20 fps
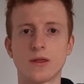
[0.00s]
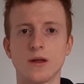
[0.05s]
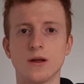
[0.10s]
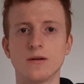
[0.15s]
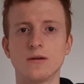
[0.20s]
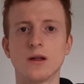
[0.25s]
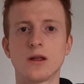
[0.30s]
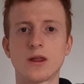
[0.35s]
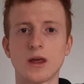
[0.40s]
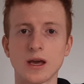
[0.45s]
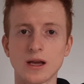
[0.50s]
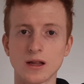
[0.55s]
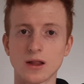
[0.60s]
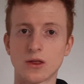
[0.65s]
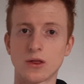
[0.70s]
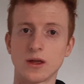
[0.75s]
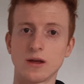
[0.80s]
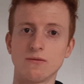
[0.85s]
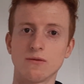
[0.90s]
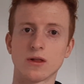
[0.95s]
The second
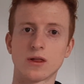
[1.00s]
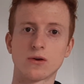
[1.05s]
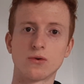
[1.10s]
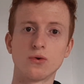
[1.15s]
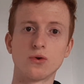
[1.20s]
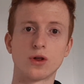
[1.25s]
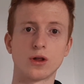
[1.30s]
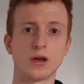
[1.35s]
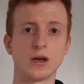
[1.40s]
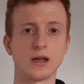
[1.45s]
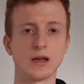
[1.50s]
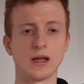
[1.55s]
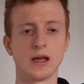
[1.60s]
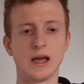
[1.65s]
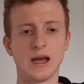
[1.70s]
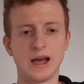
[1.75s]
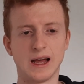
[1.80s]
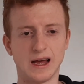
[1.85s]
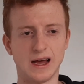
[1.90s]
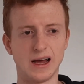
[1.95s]
thing was cushioning.
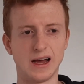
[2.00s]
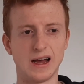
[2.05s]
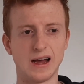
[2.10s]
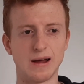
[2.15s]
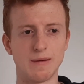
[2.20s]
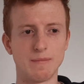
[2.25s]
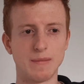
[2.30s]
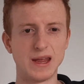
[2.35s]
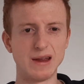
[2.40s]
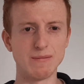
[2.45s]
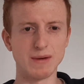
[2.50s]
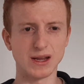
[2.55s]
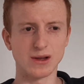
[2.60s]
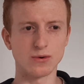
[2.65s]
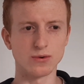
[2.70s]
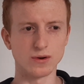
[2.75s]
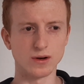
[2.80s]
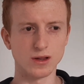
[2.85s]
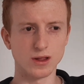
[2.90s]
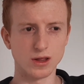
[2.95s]
In my
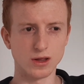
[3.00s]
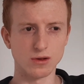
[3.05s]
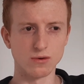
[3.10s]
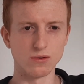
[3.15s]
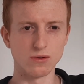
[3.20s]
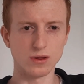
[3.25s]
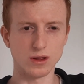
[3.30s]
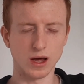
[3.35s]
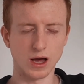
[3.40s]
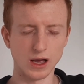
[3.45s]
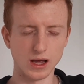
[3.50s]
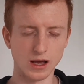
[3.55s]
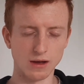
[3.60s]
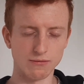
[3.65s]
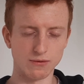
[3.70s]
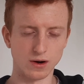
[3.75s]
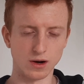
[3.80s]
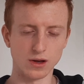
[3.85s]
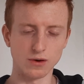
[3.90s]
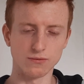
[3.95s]
current shoes I have
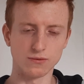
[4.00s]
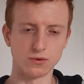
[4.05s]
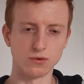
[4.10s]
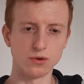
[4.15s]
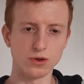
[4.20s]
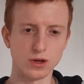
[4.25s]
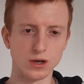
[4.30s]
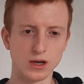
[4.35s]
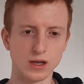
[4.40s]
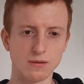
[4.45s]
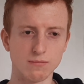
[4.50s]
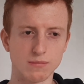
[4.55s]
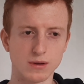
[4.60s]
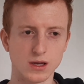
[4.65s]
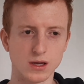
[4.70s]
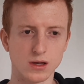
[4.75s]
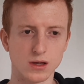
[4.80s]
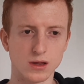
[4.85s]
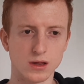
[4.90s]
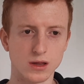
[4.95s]
a lot of cushioning
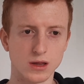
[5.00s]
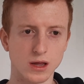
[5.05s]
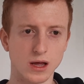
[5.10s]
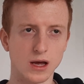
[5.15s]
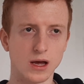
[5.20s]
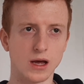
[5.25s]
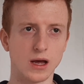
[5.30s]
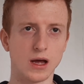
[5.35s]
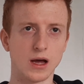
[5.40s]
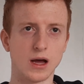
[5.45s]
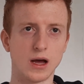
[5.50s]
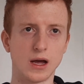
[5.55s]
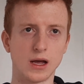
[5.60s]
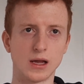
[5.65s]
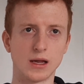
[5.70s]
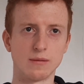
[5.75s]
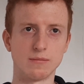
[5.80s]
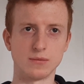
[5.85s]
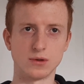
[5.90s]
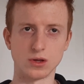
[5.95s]
because I
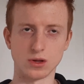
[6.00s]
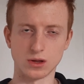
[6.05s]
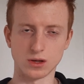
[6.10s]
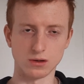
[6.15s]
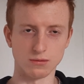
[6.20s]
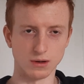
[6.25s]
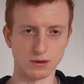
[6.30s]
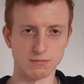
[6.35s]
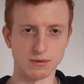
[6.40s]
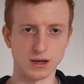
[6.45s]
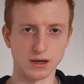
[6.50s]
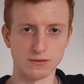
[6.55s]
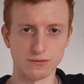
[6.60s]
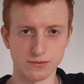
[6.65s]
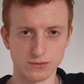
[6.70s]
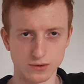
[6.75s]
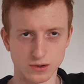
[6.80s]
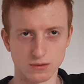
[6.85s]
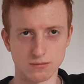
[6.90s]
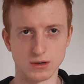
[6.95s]
am just coming back
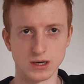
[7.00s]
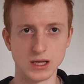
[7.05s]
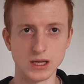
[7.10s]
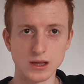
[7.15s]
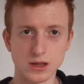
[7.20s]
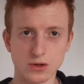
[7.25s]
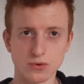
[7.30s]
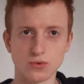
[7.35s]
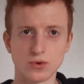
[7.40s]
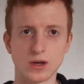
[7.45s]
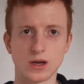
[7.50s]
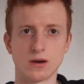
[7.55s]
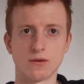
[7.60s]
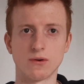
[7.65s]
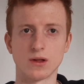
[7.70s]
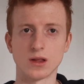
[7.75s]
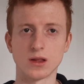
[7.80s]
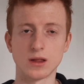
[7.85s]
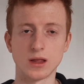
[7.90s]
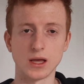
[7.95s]
from an injury and I
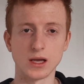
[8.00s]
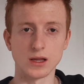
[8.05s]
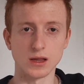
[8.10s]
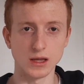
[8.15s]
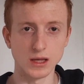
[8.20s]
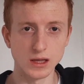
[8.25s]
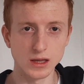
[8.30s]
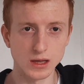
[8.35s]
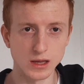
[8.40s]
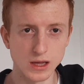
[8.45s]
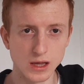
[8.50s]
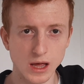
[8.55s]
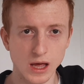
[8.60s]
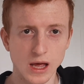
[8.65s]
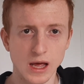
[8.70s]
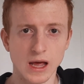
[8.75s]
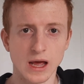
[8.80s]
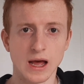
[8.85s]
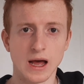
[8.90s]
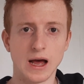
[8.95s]
want to take it easy.
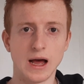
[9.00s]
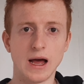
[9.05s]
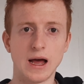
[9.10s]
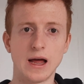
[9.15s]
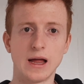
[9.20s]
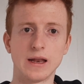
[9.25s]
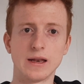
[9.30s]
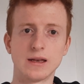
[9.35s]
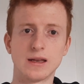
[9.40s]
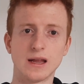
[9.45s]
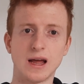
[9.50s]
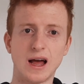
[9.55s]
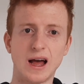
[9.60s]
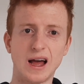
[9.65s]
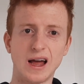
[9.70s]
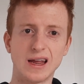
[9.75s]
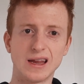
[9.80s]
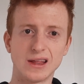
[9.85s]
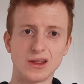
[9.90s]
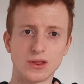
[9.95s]
And
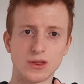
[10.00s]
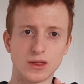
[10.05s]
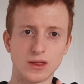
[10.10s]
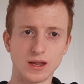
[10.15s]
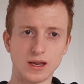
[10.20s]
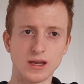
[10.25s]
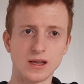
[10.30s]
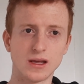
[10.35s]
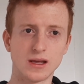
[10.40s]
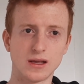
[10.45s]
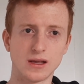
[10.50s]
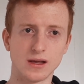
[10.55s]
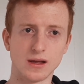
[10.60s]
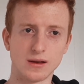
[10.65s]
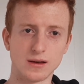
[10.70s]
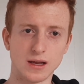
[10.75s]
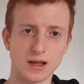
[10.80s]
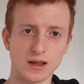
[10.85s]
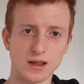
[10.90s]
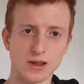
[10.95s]
I think
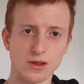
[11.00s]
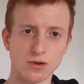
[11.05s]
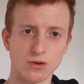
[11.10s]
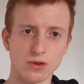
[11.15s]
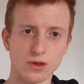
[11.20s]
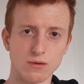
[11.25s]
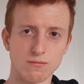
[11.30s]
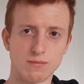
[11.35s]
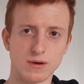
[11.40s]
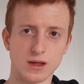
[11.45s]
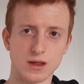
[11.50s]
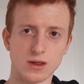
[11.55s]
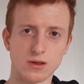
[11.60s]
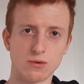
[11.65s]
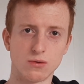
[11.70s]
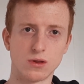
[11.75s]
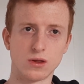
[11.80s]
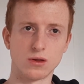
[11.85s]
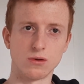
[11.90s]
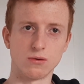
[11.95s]
that is also best to
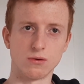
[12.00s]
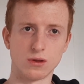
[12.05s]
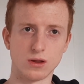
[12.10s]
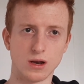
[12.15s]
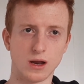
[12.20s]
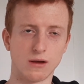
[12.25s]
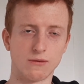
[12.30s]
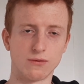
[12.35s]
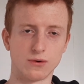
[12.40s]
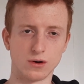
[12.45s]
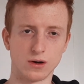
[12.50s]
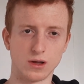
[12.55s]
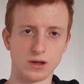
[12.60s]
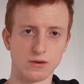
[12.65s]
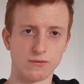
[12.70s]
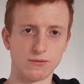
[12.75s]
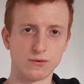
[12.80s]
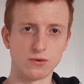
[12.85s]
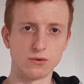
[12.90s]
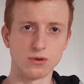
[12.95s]
choose like for a lot
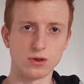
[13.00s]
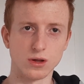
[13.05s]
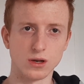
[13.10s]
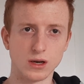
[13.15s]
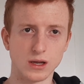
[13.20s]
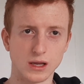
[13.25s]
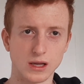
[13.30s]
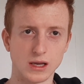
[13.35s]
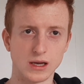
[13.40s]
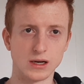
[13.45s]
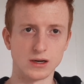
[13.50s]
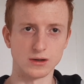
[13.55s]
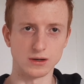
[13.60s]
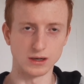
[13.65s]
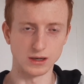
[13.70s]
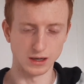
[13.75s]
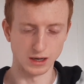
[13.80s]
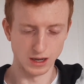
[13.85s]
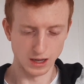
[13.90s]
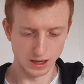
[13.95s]
of cushioning here in